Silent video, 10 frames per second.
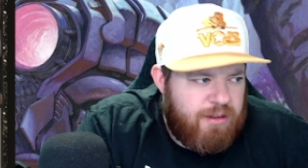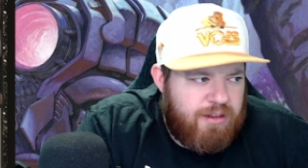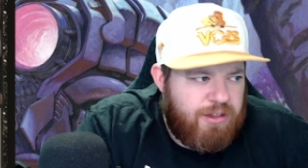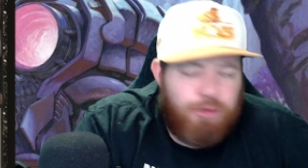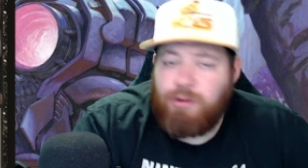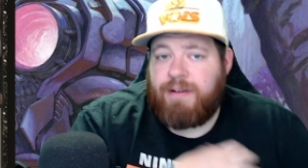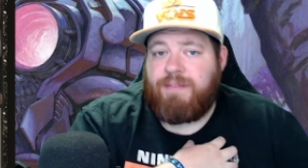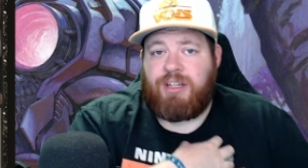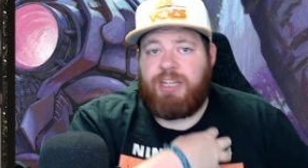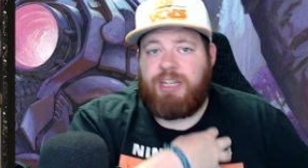you don't even have
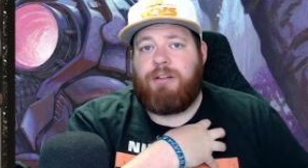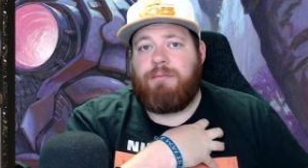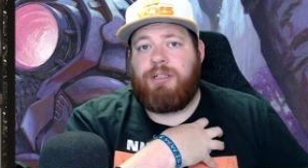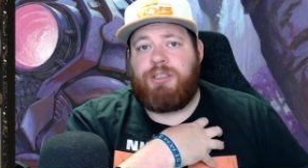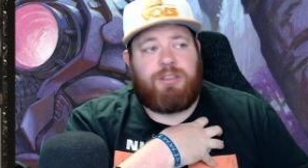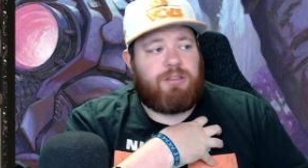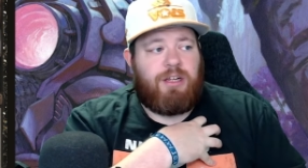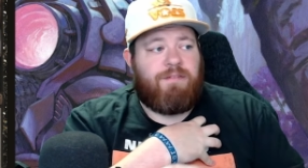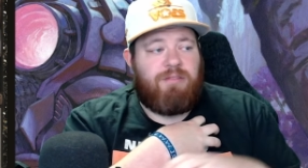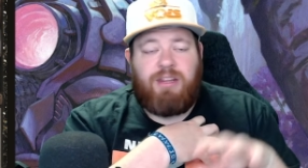to kill them. It's just
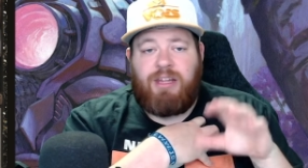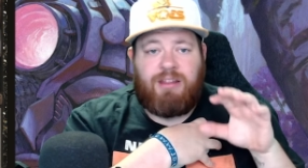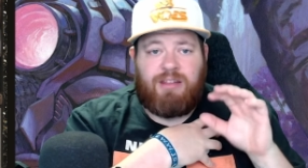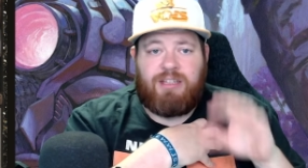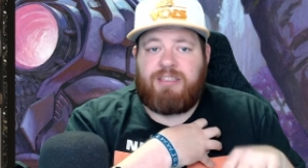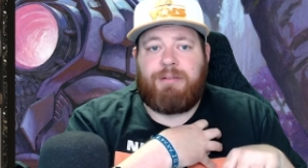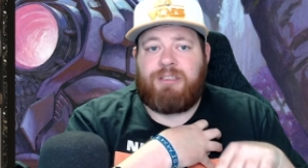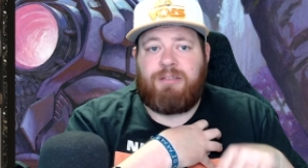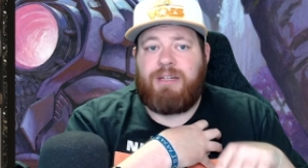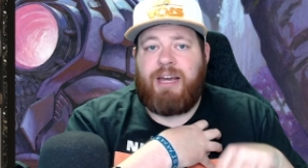if this happens
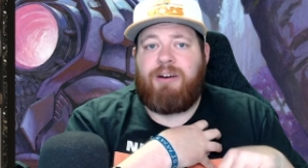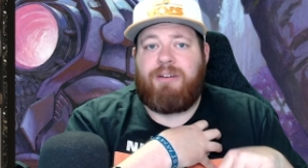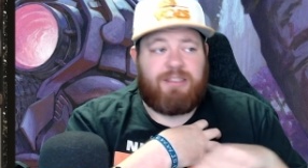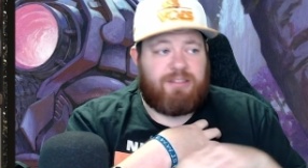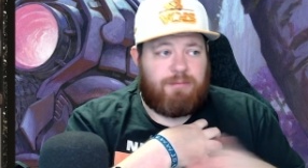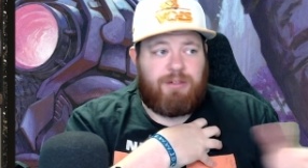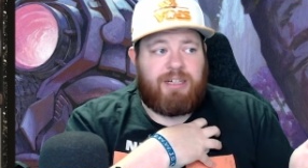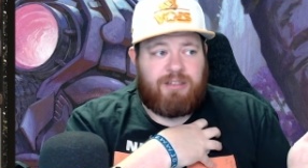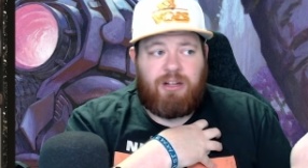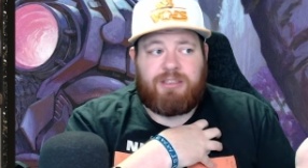to be out and someone
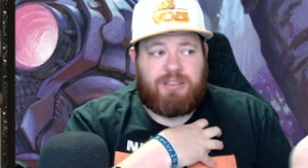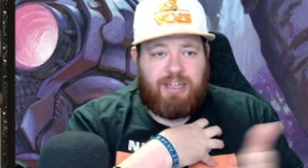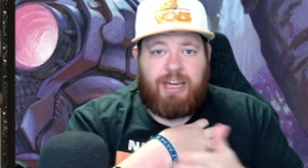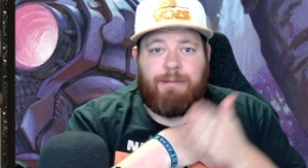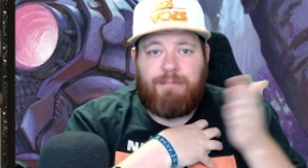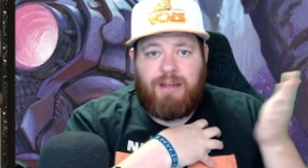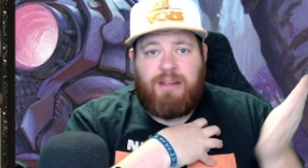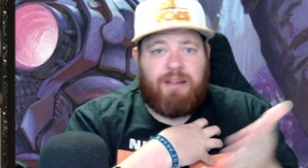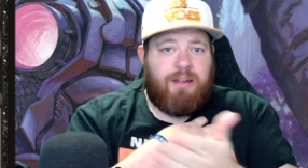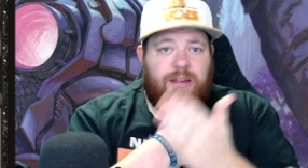has lost the game,
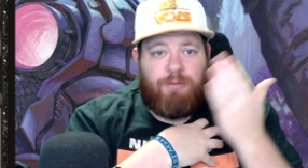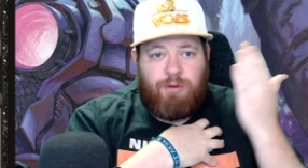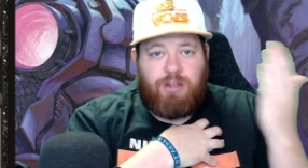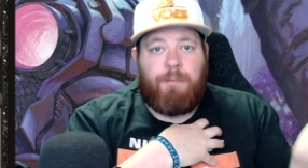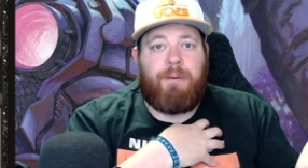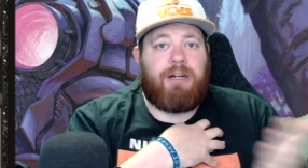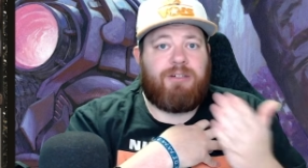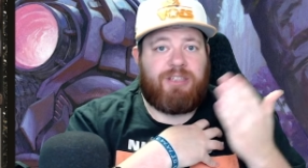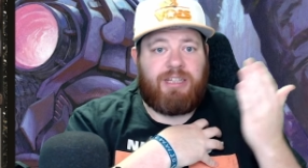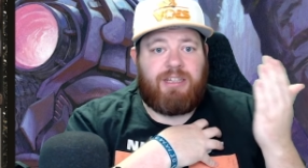one of your
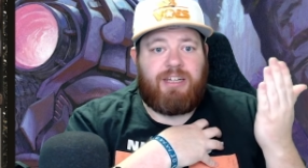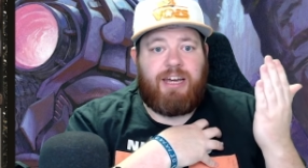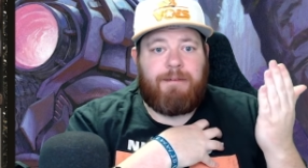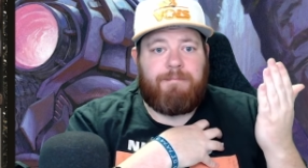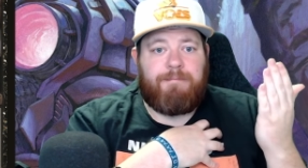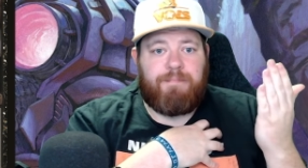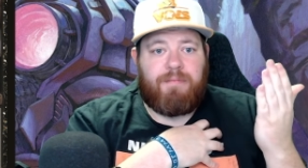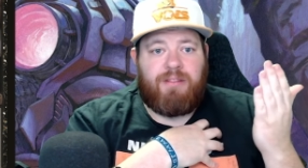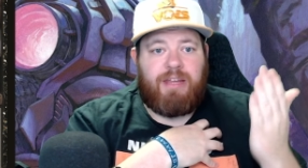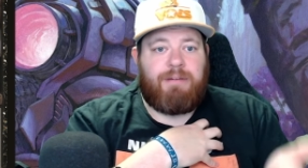players in the game,
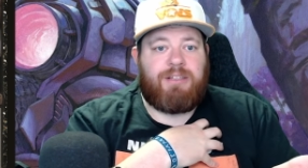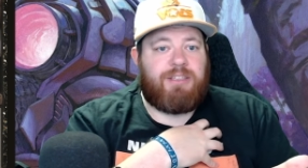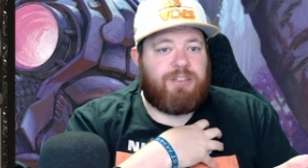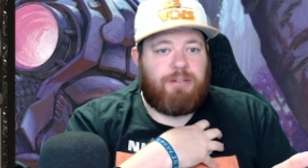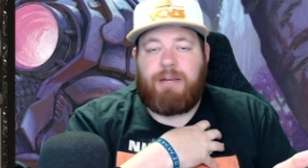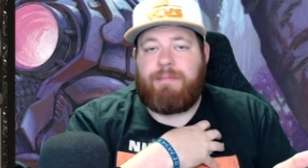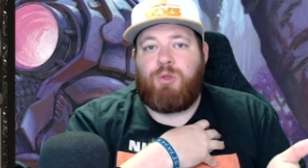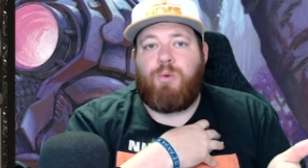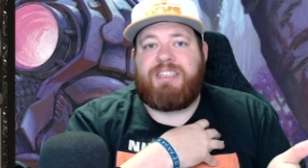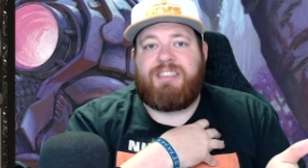that means he's going to become a
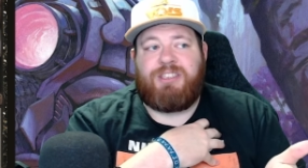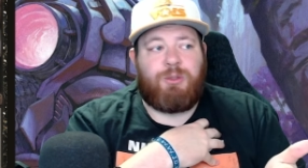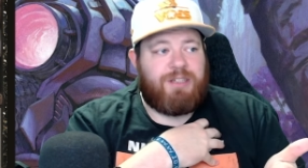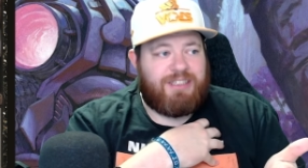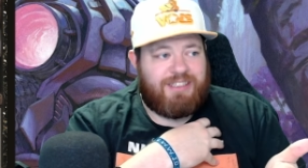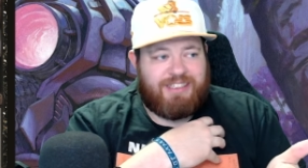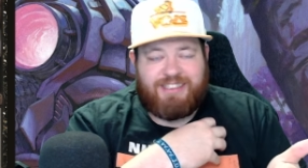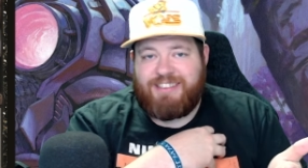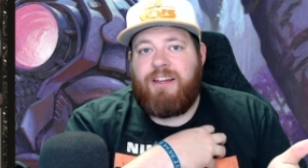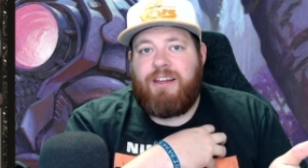
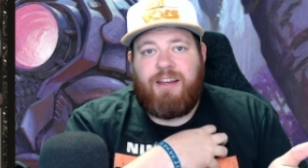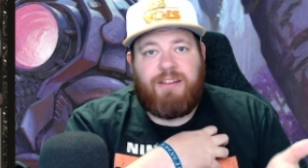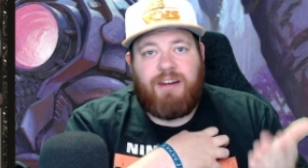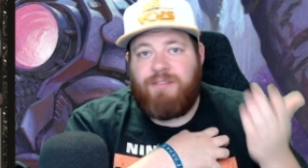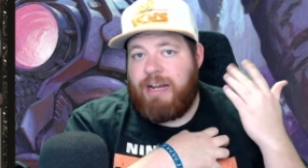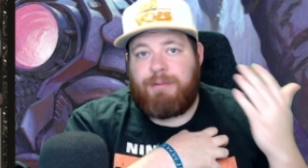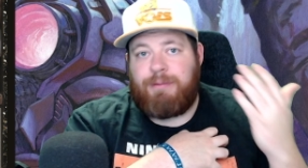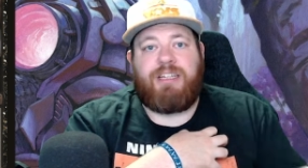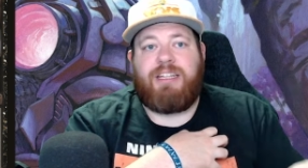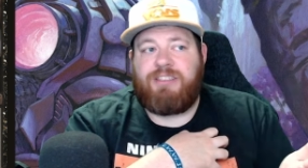26/26. And then if it happens
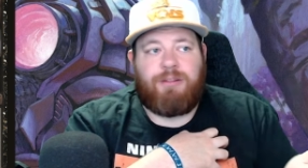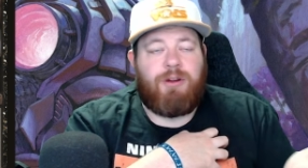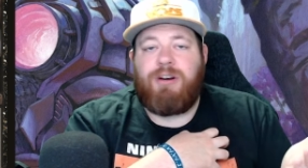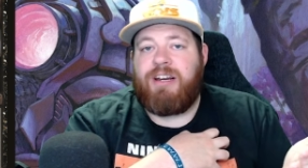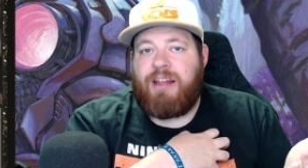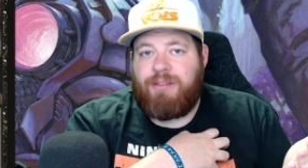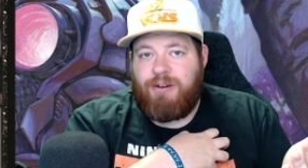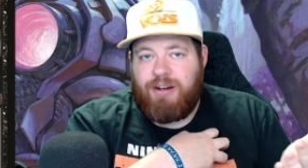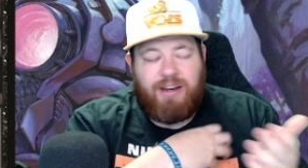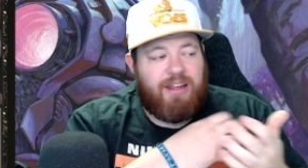again, he's a
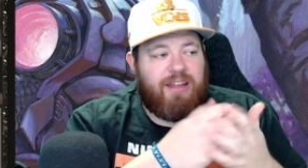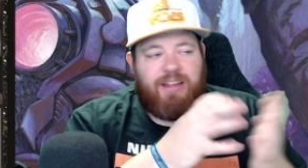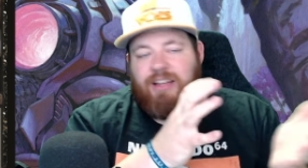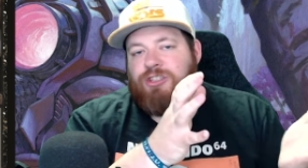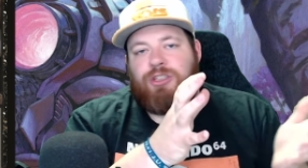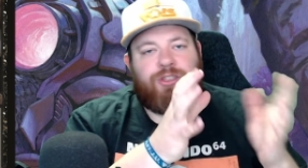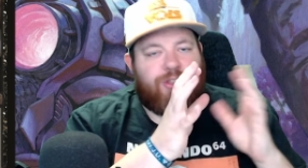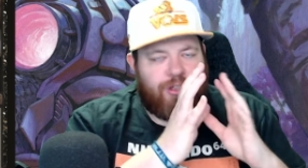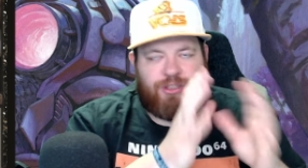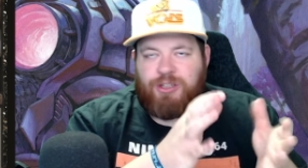39/39. It's
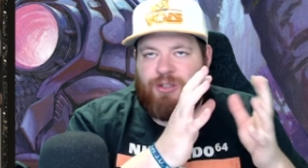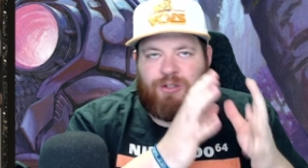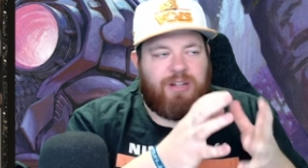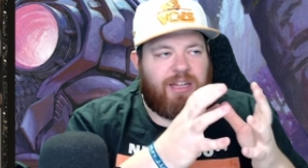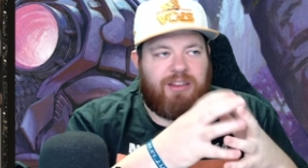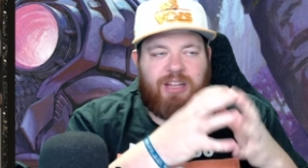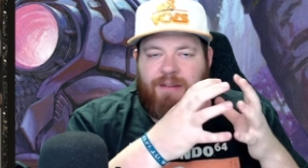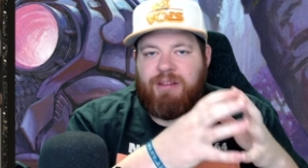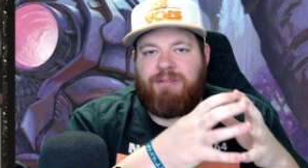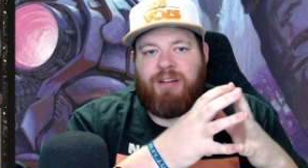just I
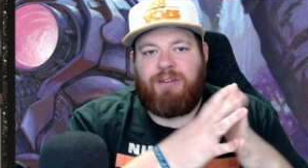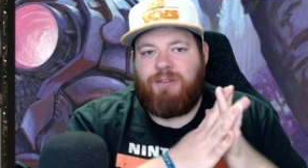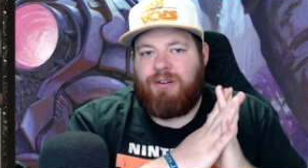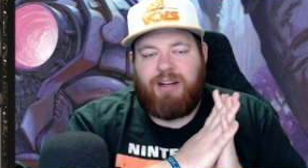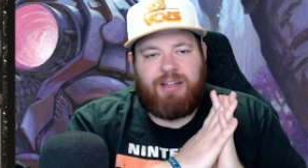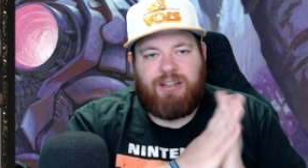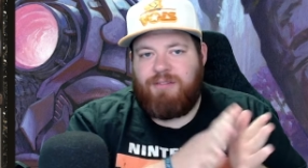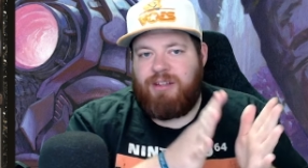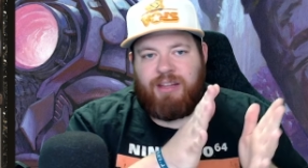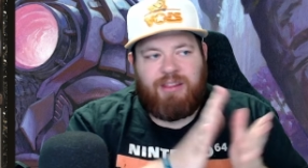love the flavor. I love
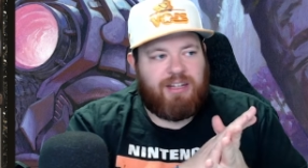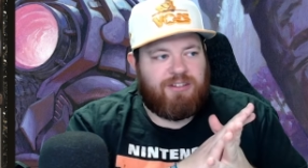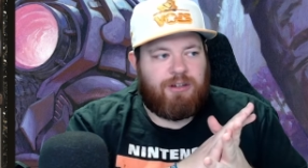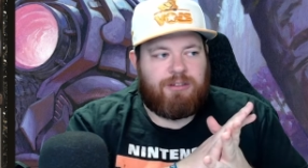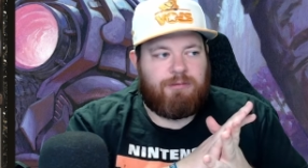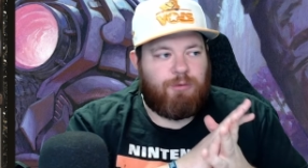it. I think it's awesome. We're